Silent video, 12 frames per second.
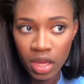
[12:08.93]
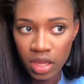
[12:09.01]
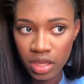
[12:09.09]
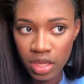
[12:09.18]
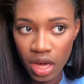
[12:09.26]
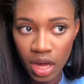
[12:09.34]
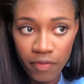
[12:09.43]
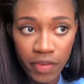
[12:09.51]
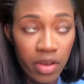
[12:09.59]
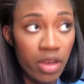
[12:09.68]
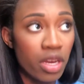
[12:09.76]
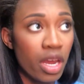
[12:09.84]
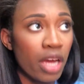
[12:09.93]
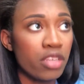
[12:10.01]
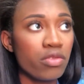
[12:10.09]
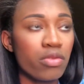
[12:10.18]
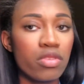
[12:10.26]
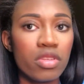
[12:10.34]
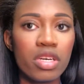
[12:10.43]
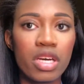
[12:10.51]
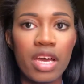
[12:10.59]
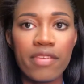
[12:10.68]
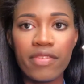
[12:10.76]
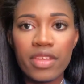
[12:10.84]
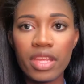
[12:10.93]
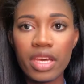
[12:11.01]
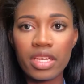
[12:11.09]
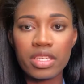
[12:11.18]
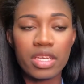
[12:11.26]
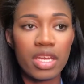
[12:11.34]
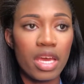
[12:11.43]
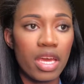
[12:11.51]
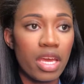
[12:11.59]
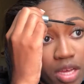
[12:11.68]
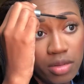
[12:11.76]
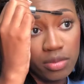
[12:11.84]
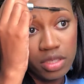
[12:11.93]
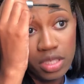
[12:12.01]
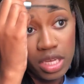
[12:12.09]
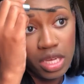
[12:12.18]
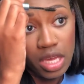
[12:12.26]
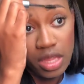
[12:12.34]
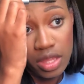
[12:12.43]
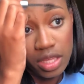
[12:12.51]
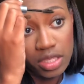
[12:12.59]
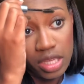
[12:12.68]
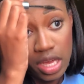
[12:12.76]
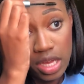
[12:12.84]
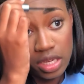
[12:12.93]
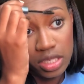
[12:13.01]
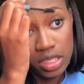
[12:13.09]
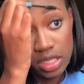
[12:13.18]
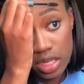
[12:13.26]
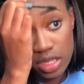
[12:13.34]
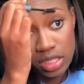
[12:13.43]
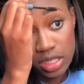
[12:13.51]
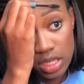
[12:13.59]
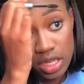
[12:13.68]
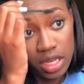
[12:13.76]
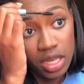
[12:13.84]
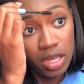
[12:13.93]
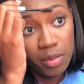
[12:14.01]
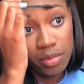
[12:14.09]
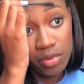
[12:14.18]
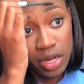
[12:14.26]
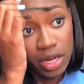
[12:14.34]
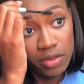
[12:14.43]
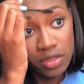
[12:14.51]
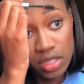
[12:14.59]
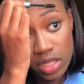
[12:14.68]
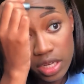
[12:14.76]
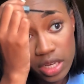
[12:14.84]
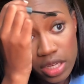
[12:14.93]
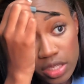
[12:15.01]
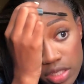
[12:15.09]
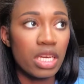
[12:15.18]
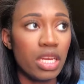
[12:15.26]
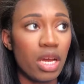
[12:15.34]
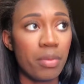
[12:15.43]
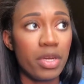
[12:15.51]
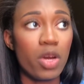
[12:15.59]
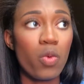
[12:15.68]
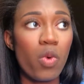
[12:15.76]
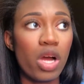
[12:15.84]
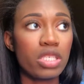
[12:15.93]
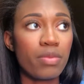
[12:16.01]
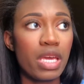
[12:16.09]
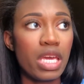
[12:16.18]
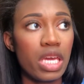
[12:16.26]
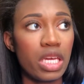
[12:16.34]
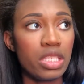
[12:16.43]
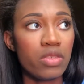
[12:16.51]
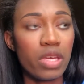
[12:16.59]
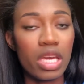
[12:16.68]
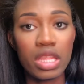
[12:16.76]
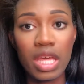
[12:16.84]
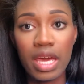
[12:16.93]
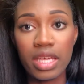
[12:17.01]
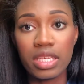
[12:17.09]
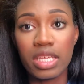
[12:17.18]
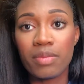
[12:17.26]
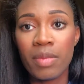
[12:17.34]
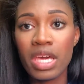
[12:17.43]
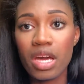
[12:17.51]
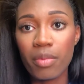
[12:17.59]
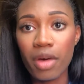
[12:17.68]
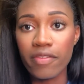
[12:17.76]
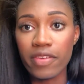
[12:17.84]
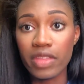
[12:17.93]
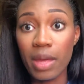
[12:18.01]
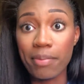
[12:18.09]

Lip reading: Yeah, very natural look I feel like today. I'm taking this Anastasia brow gel and I'm gonna go wash my hands so I can get the excess makeup off of them.